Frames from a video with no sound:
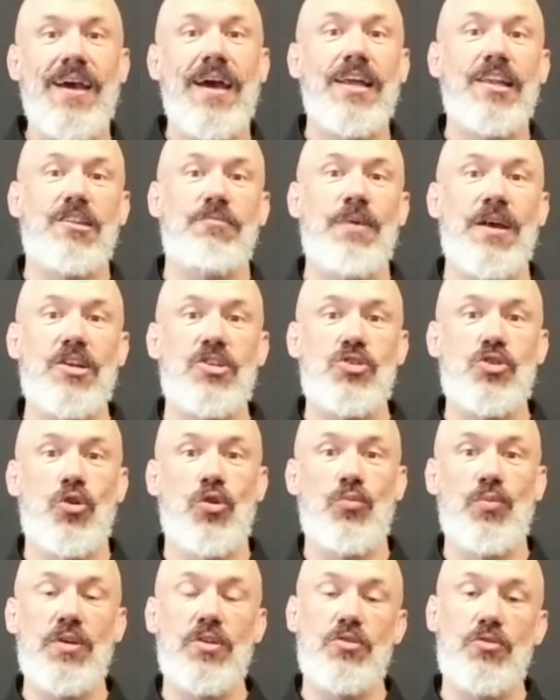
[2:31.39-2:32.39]
Let's make
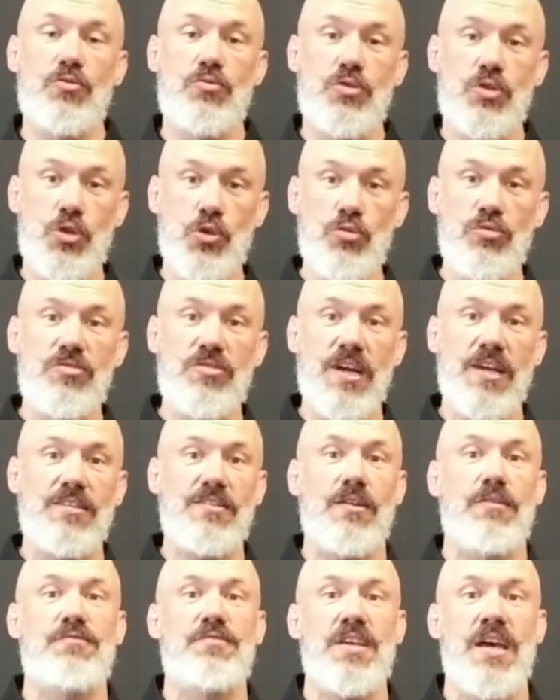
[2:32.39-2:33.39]
sure we do 2 sets
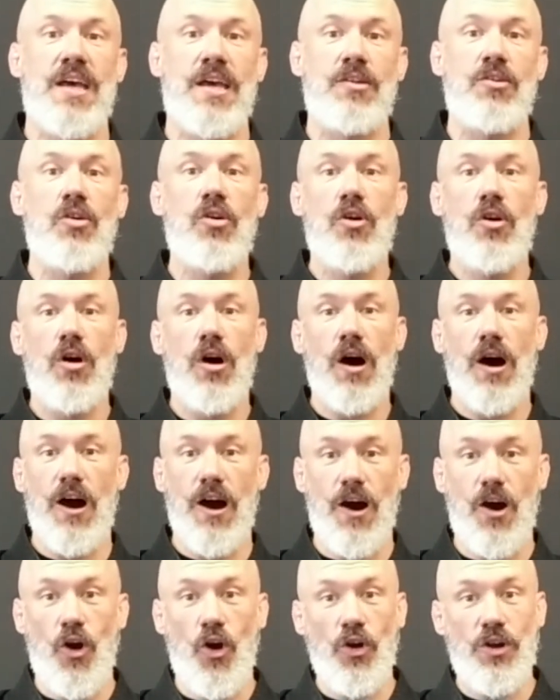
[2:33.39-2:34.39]
of 10
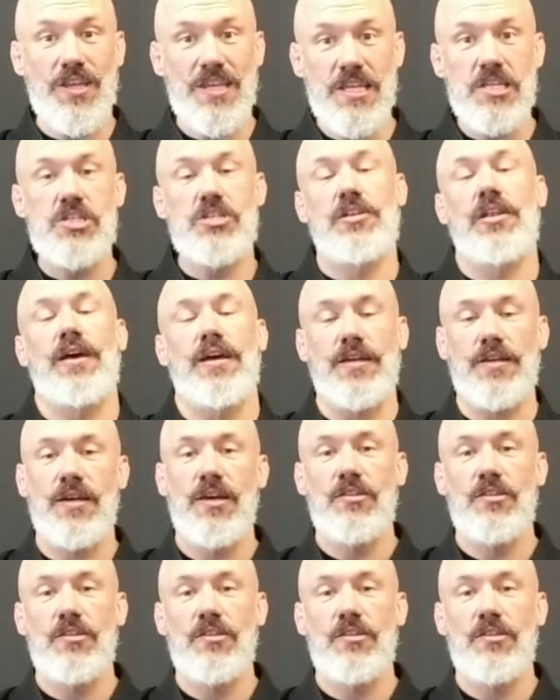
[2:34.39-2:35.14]
on each leg.